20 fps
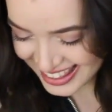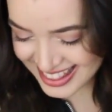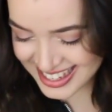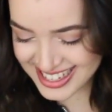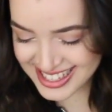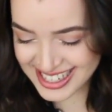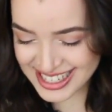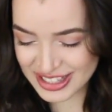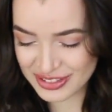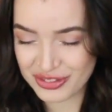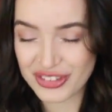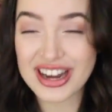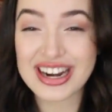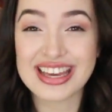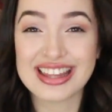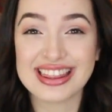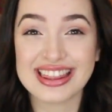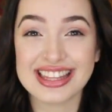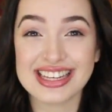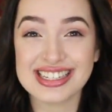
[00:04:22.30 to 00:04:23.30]
This is
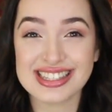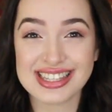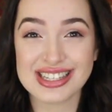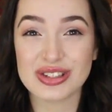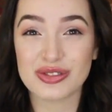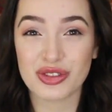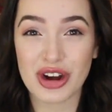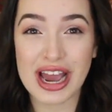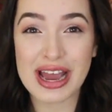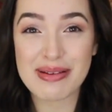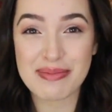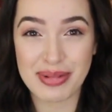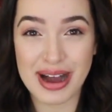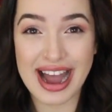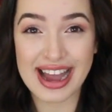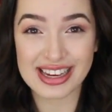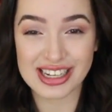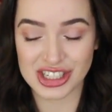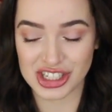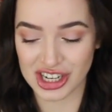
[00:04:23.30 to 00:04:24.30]
funny. This is right
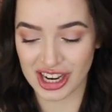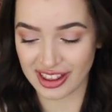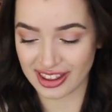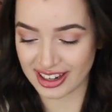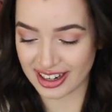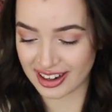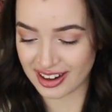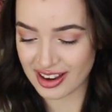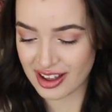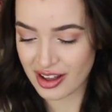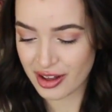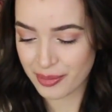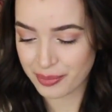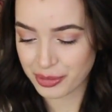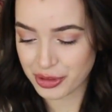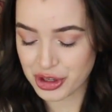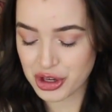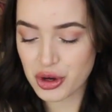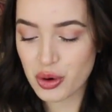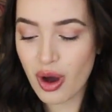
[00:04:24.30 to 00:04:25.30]
by each other.
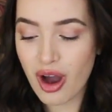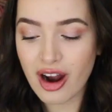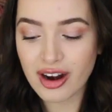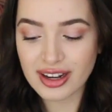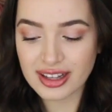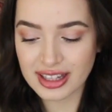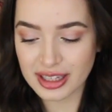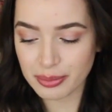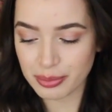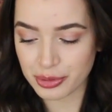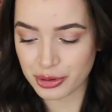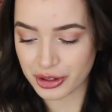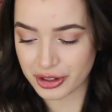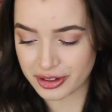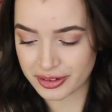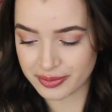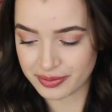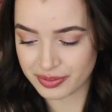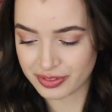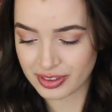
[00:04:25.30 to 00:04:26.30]
You are a
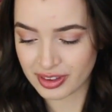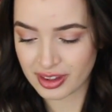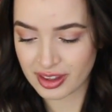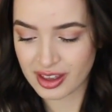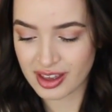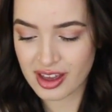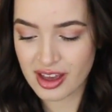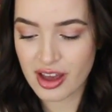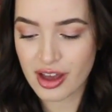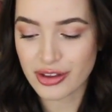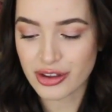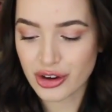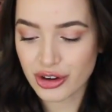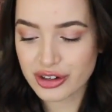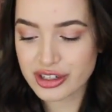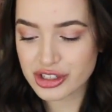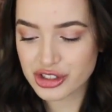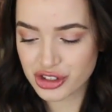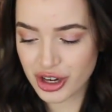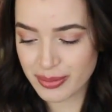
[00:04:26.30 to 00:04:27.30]
liberal.
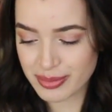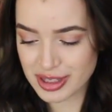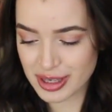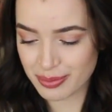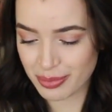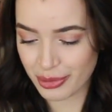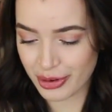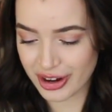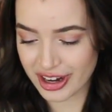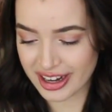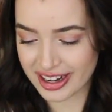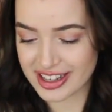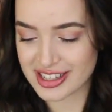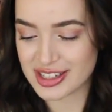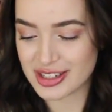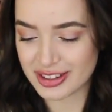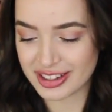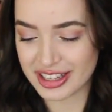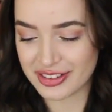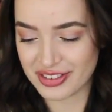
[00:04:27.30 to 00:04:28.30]
You're a Trump supporter
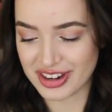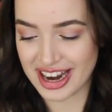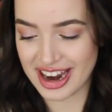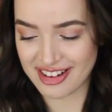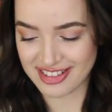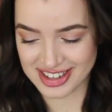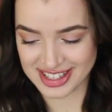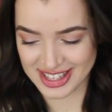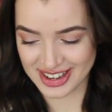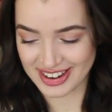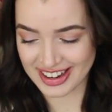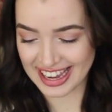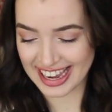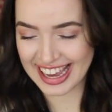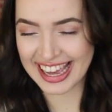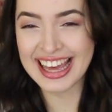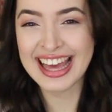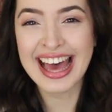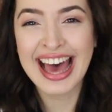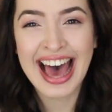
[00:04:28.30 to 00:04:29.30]
because you live in
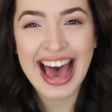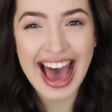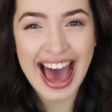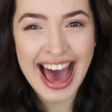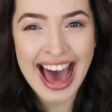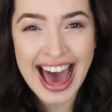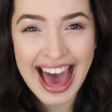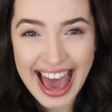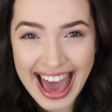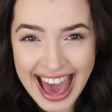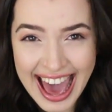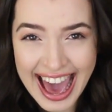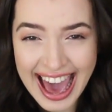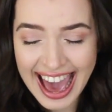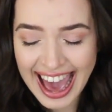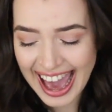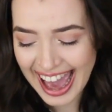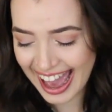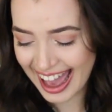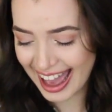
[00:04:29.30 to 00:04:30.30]
Arizona.
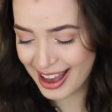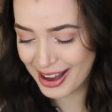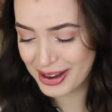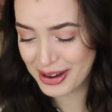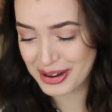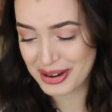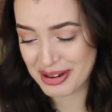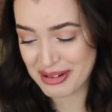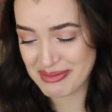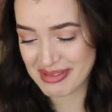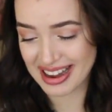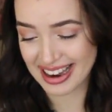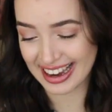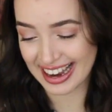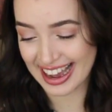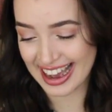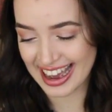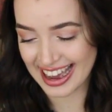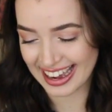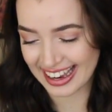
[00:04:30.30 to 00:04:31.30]
Oh my
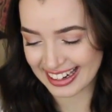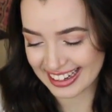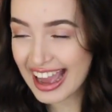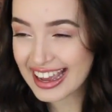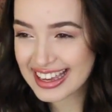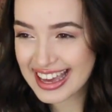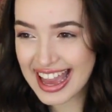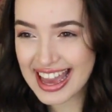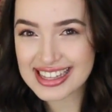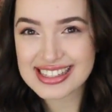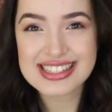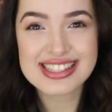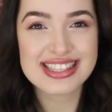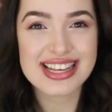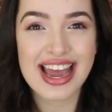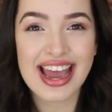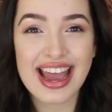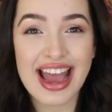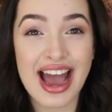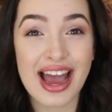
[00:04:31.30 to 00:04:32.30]
god. I can
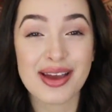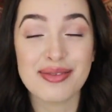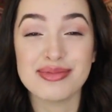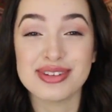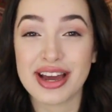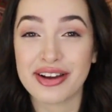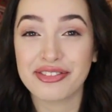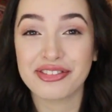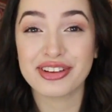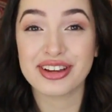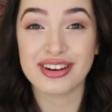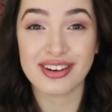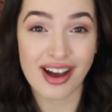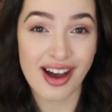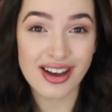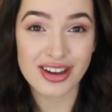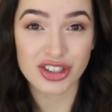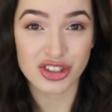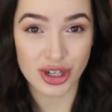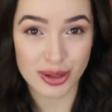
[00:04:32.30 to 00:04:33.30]
say I am definitely
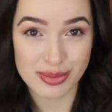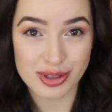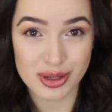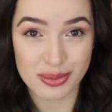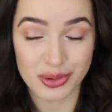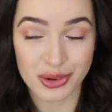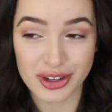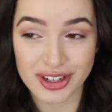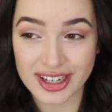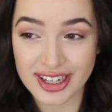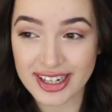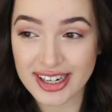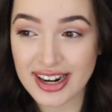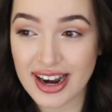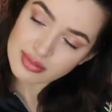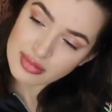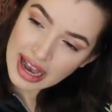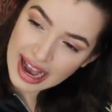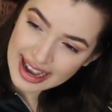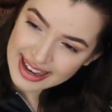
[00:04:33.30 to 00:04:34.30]
not a Trump supporter.
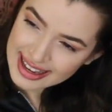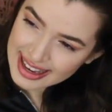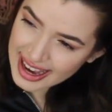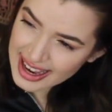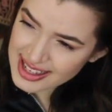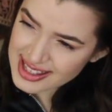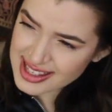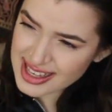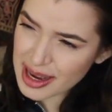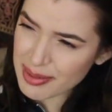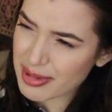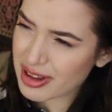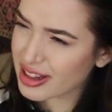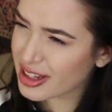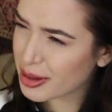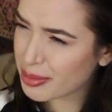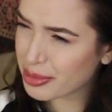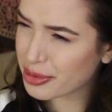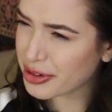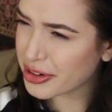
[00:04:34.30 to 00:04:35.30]
I guess I'm
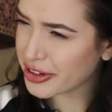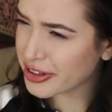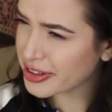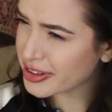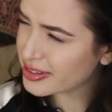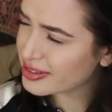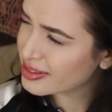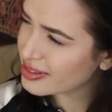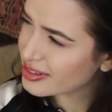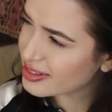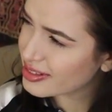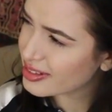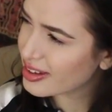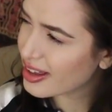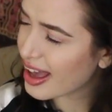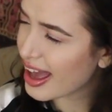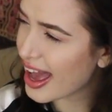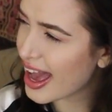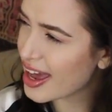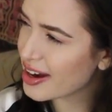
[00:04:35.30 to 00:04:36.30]
a liberal?
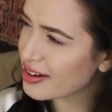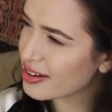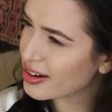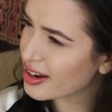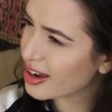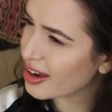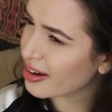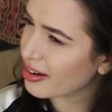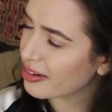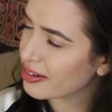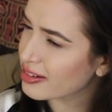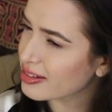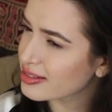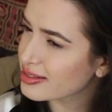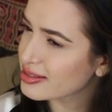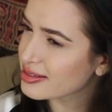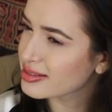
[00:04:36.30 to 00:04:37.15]
I don't know.